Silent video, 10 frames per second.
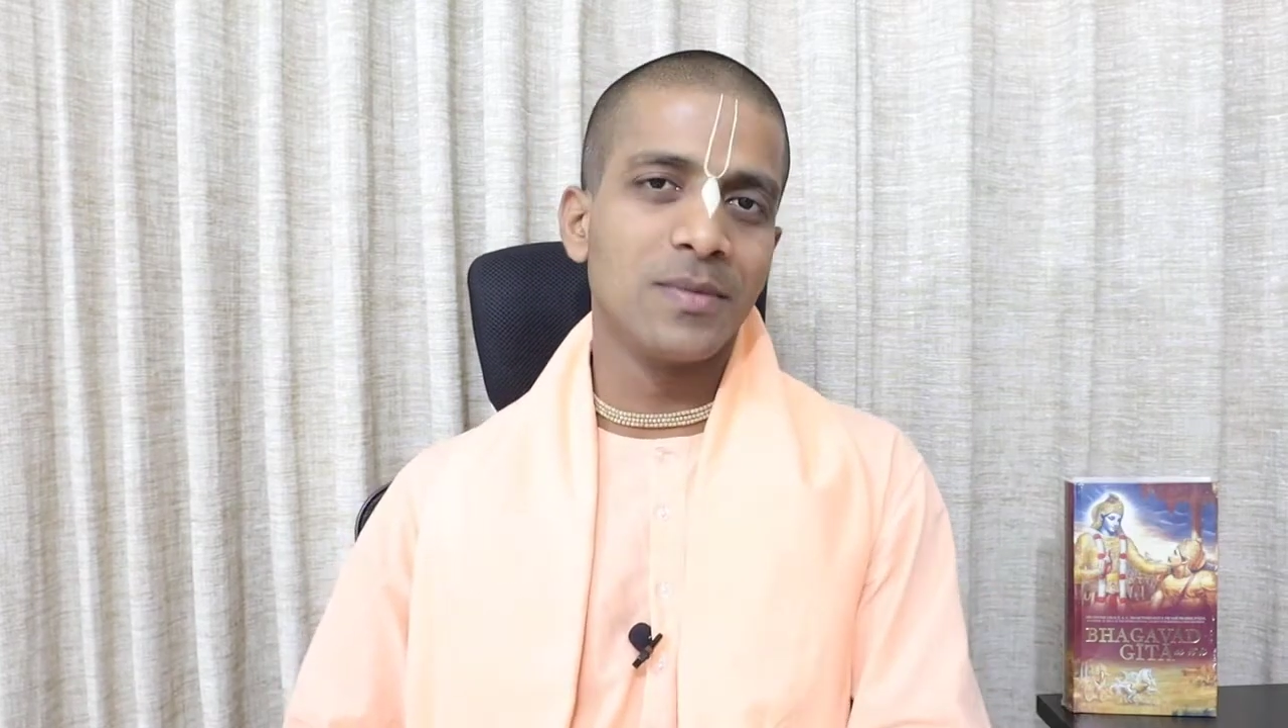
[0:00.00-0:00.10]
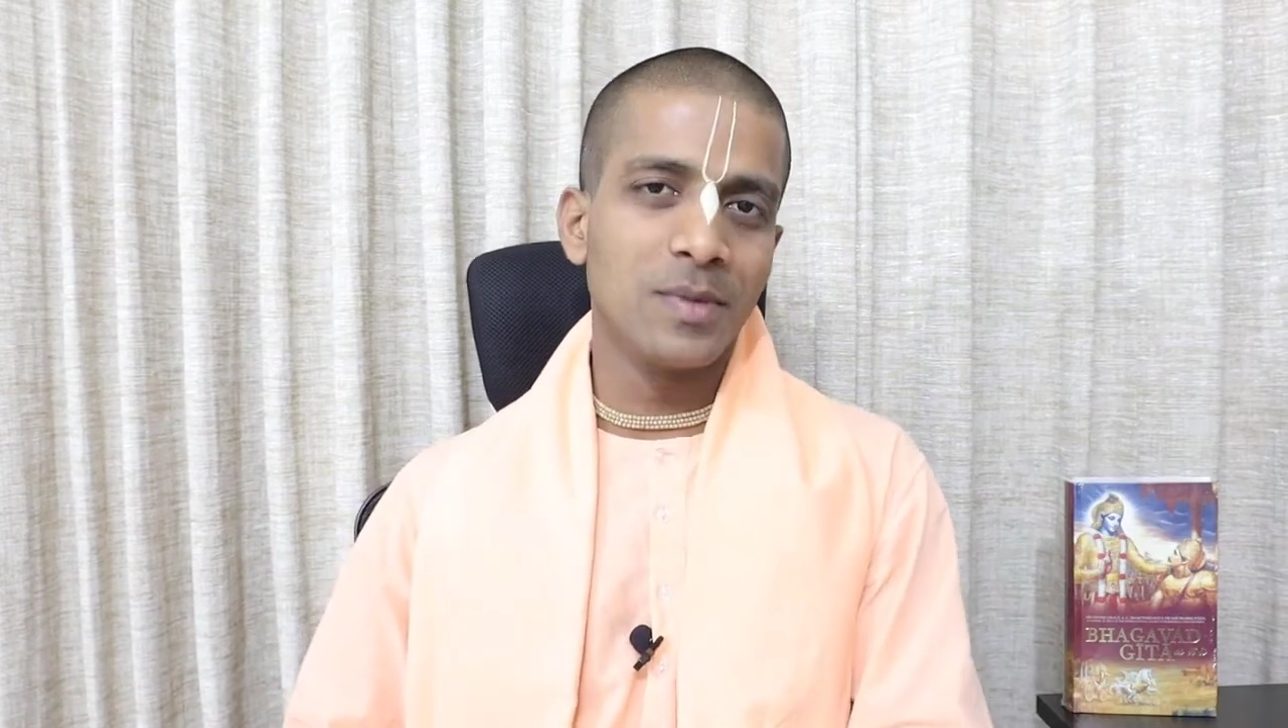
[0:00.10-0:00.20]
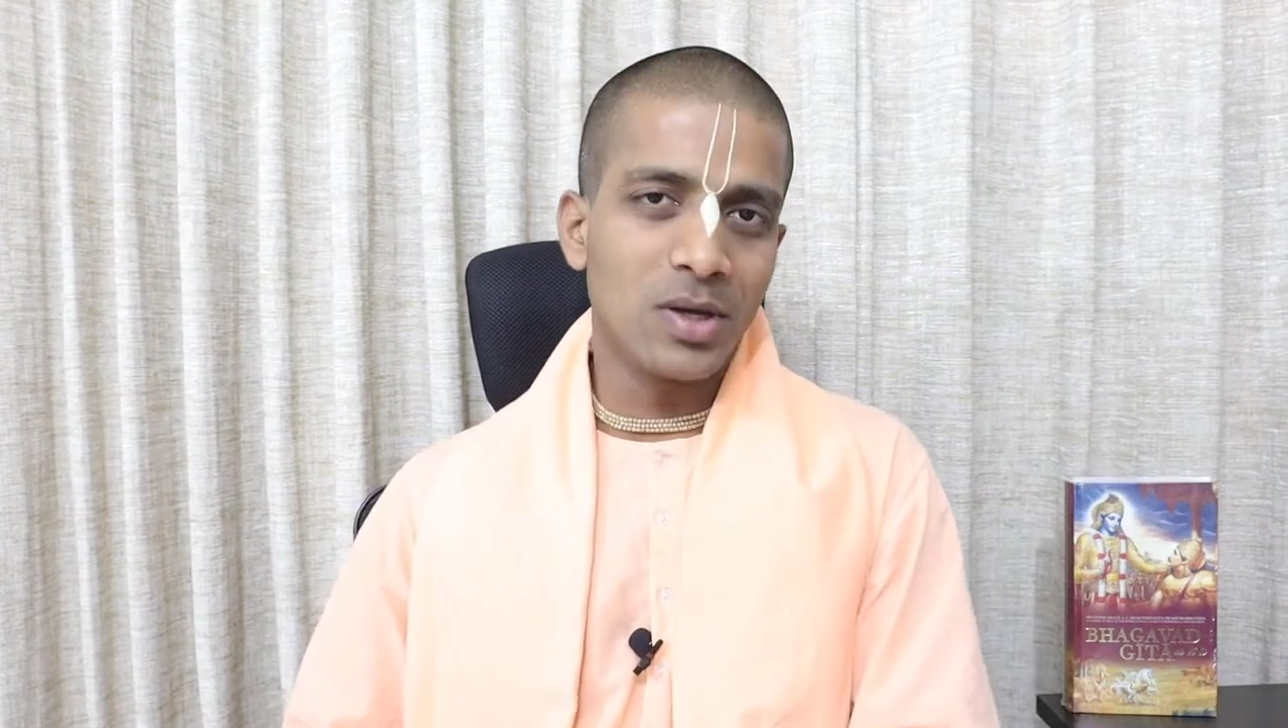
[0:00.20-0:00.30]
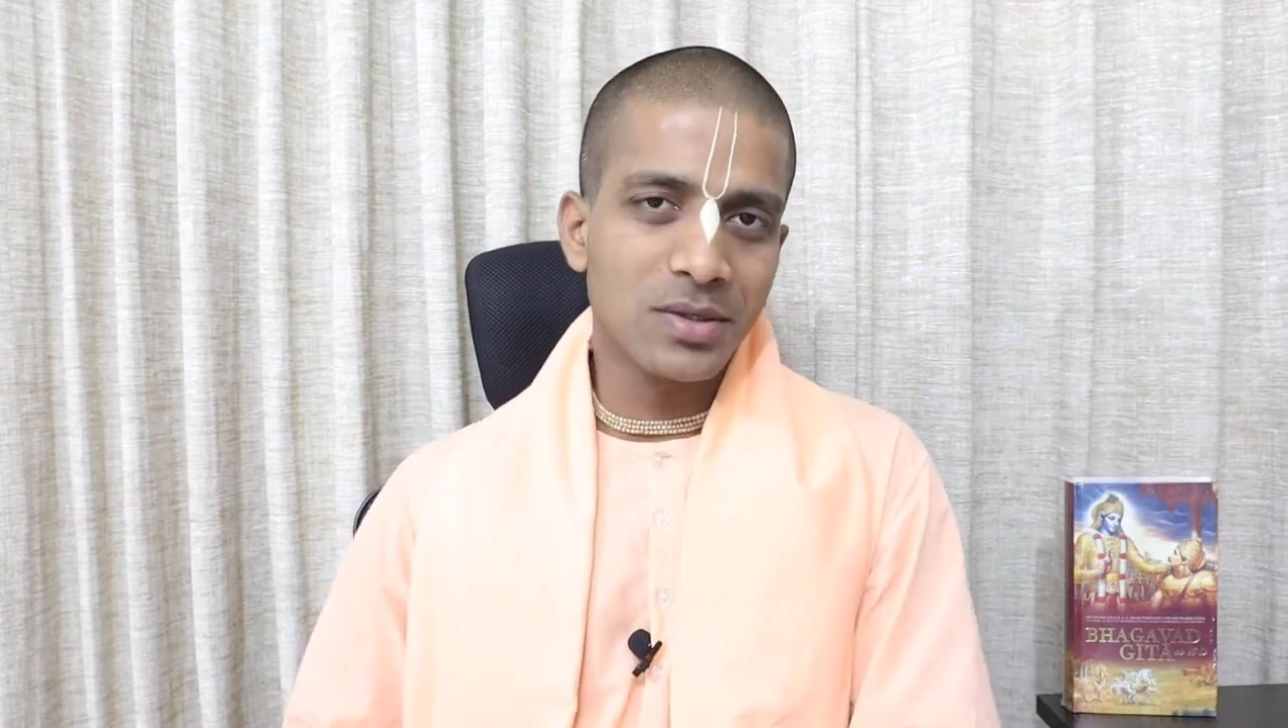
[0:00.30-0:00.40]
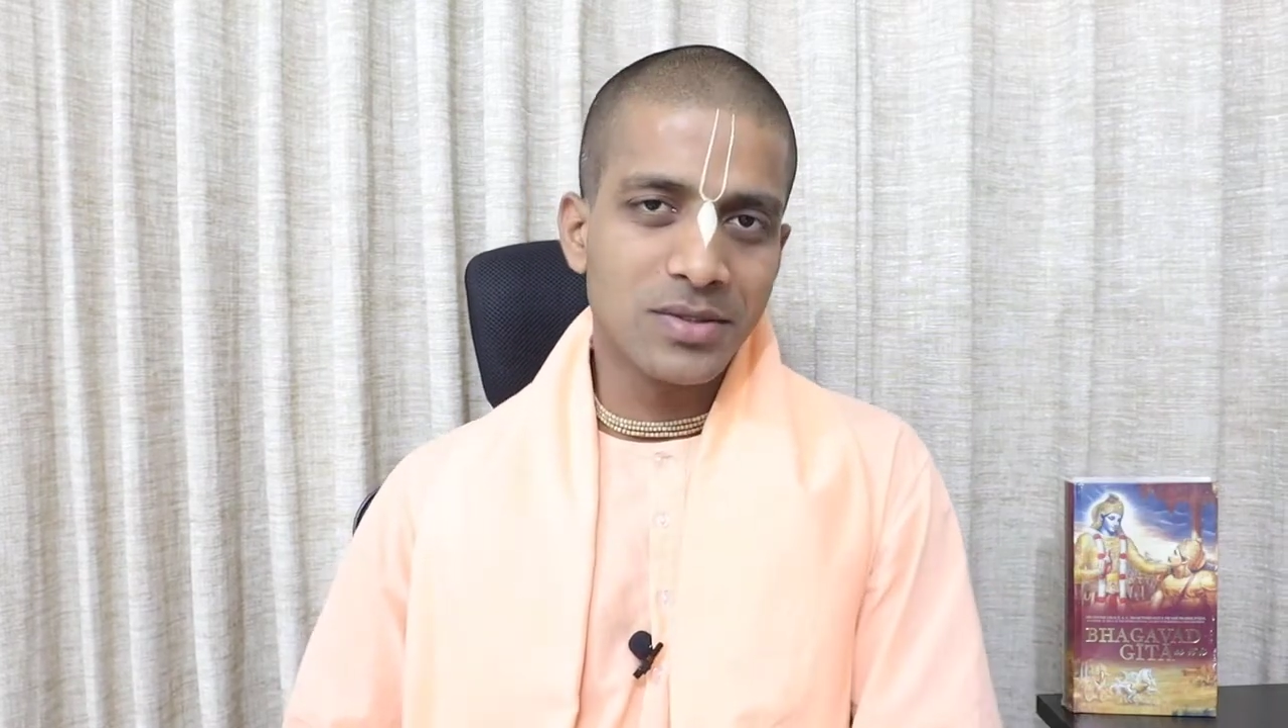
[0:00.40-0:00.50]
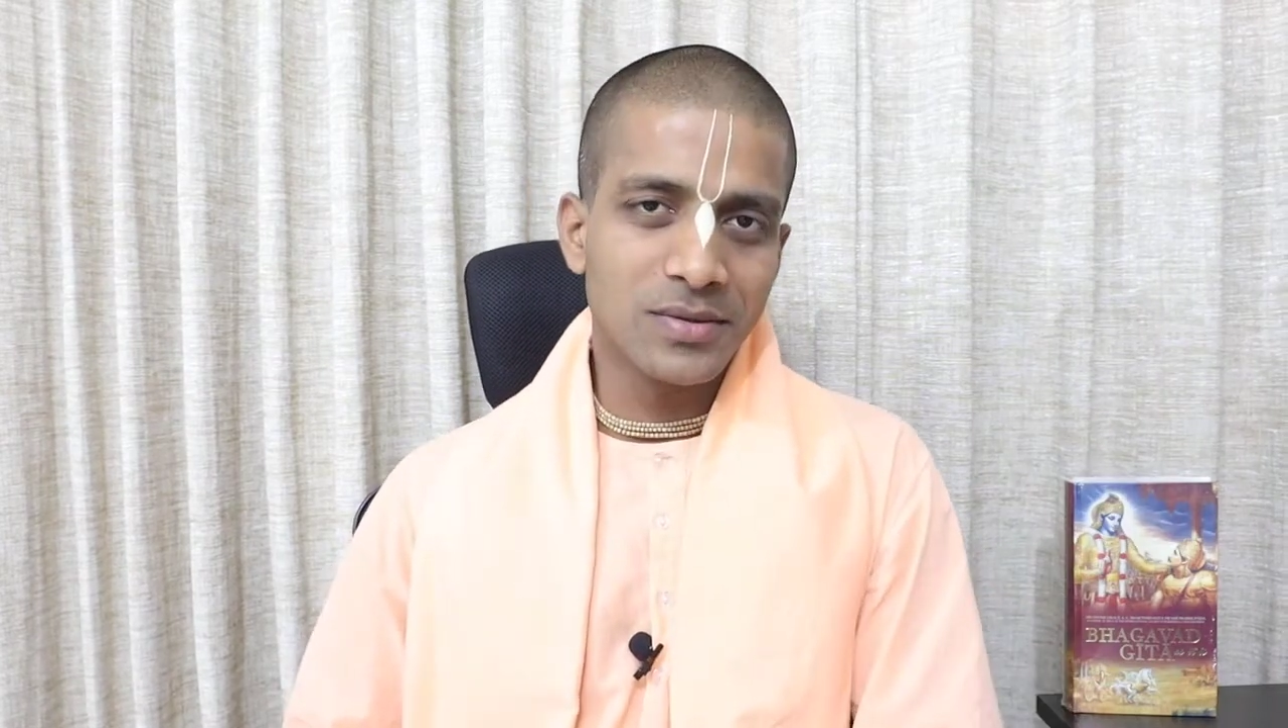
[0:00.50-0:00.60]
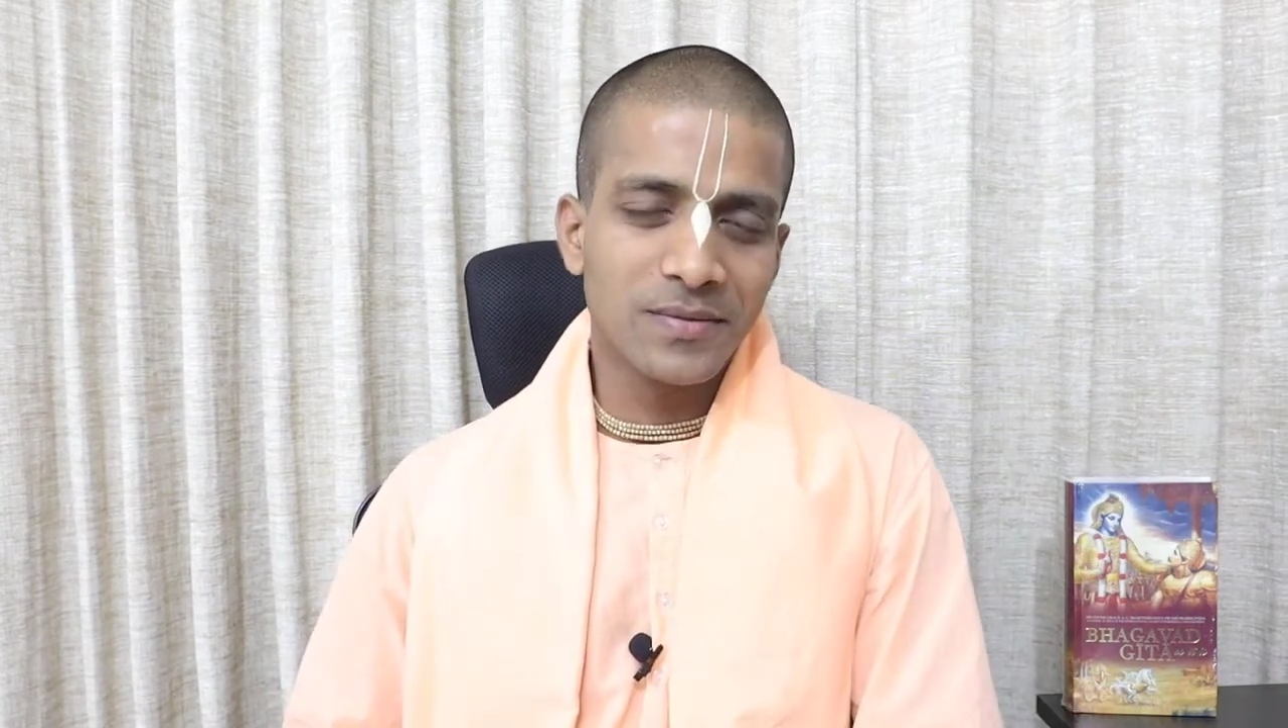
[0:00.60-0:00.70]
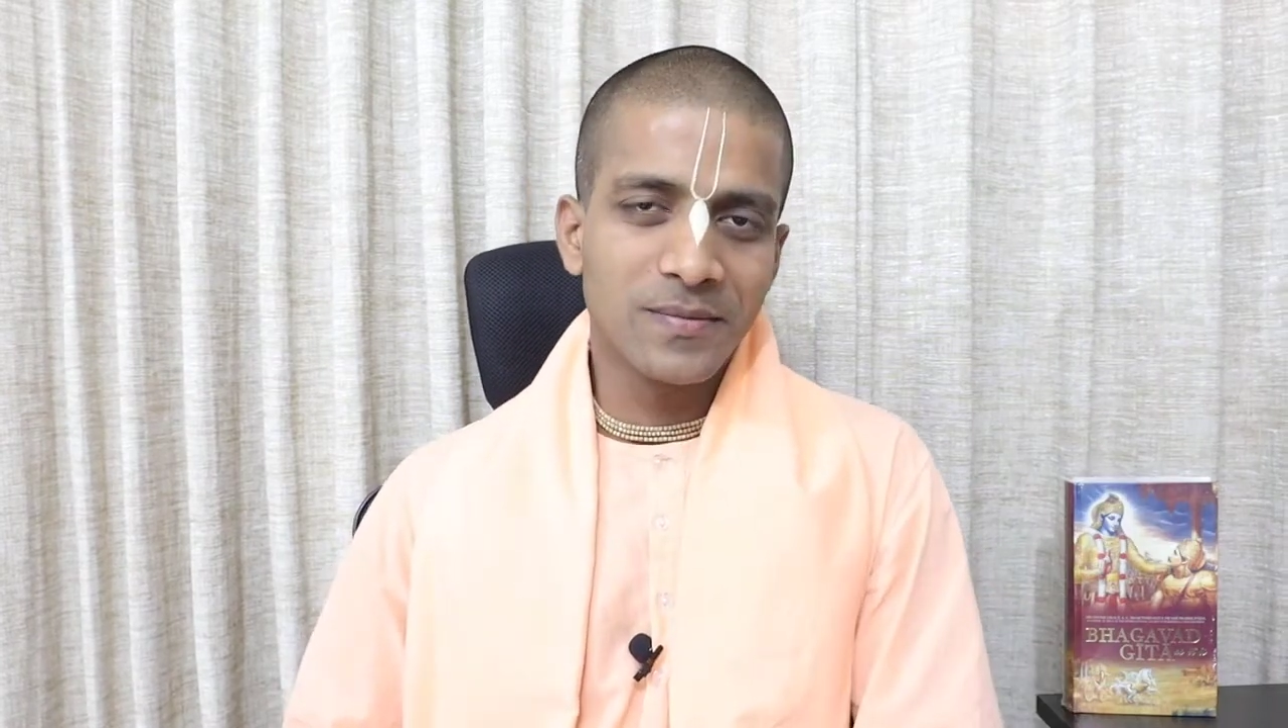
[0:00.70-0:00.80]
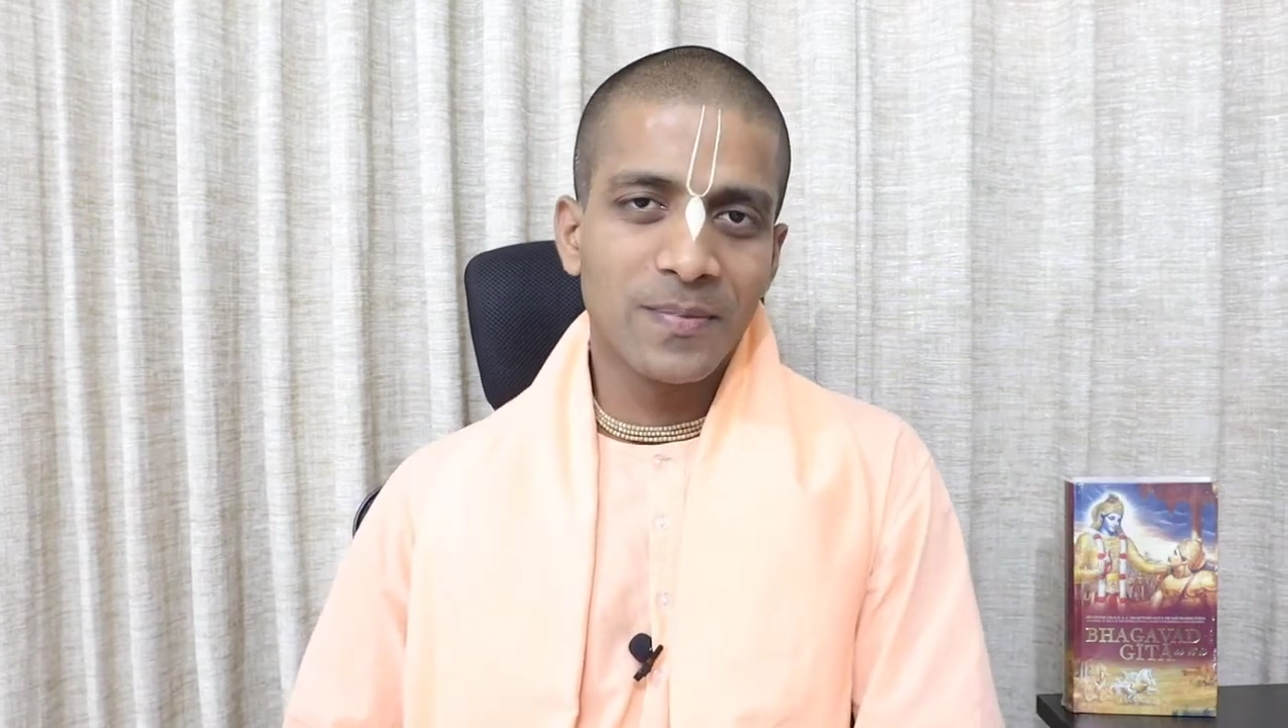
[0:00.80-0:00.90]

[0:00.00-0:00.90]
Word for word: we belong to